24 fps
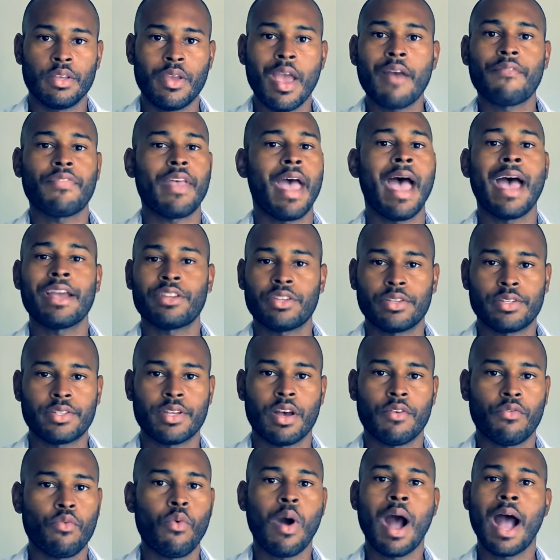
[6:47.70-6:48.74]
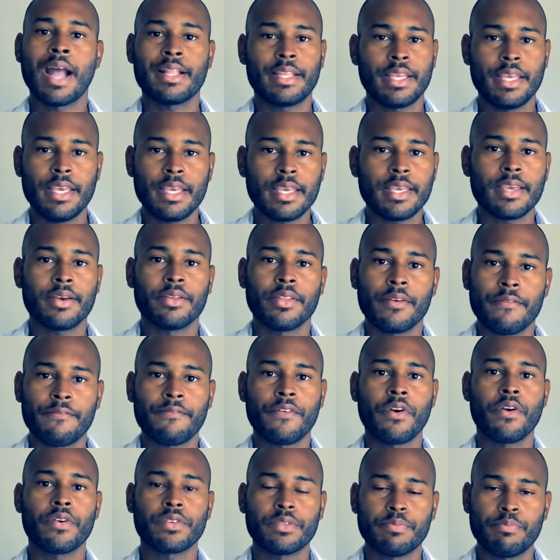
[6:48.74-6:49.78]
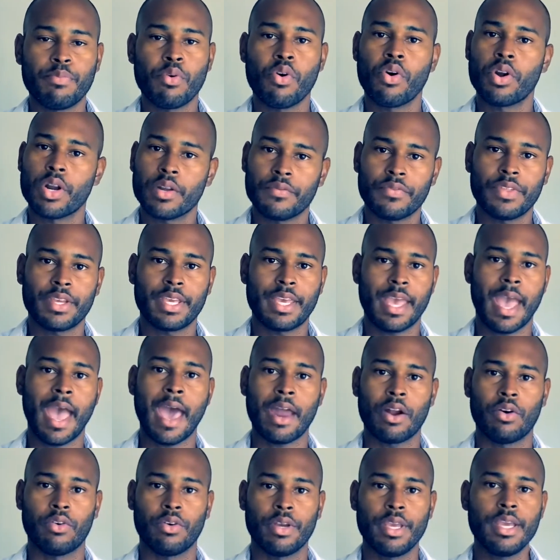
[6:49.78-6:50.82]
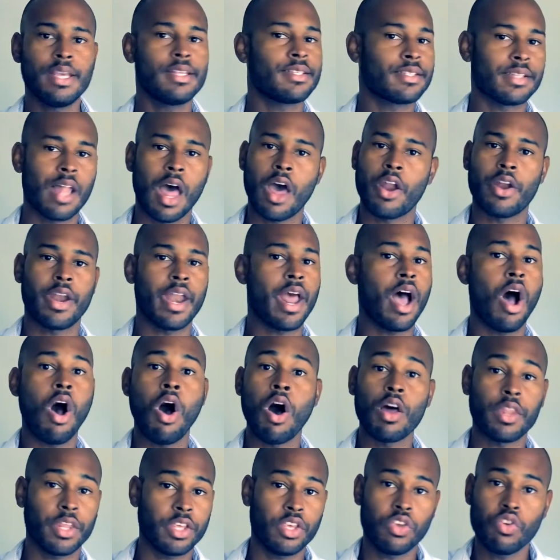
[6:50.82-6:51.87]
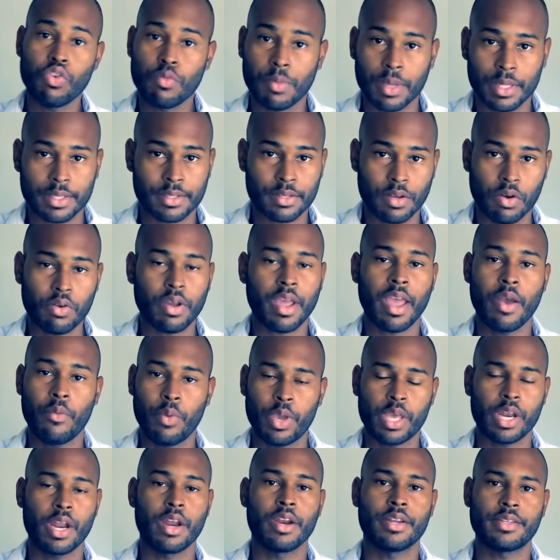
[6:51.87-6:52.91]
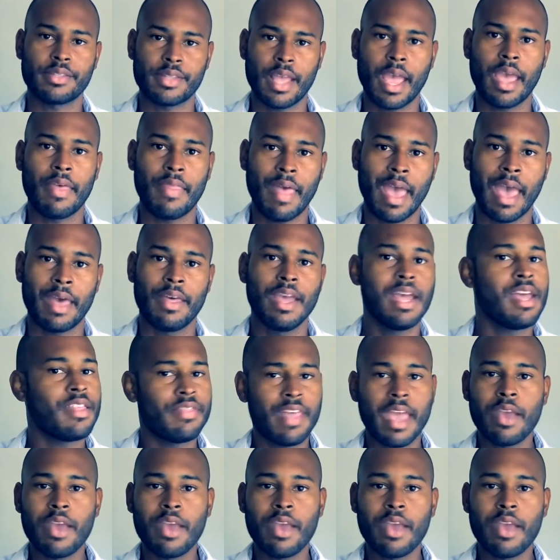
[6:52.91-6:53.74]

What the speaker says: You have to ask yourself, why did he kill the firstborn of the cattle? He slaughtered all the humans. Okay, we can understand that.